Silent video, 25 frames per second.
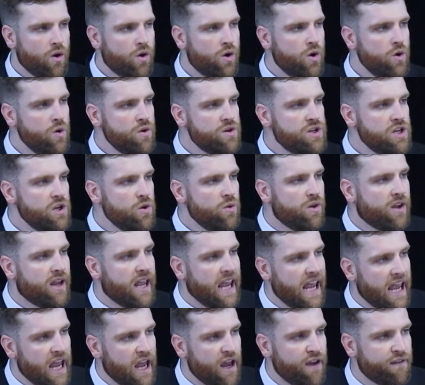Who do you
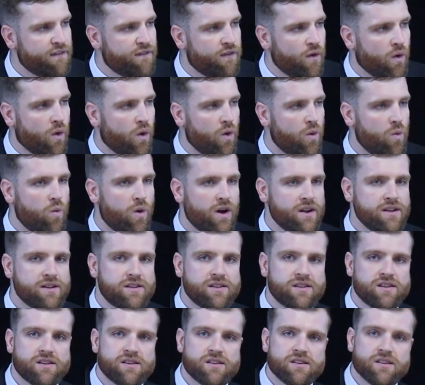care for
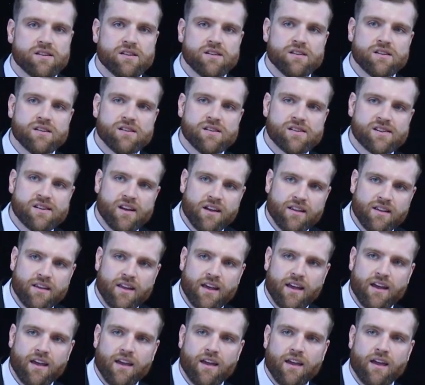once
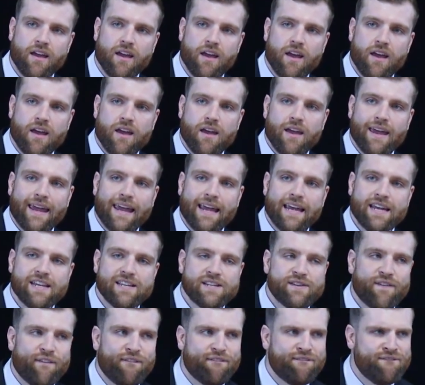Sunday
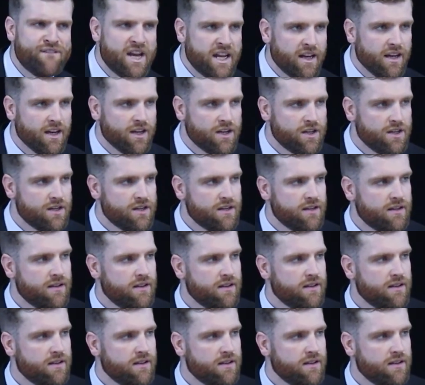is finished?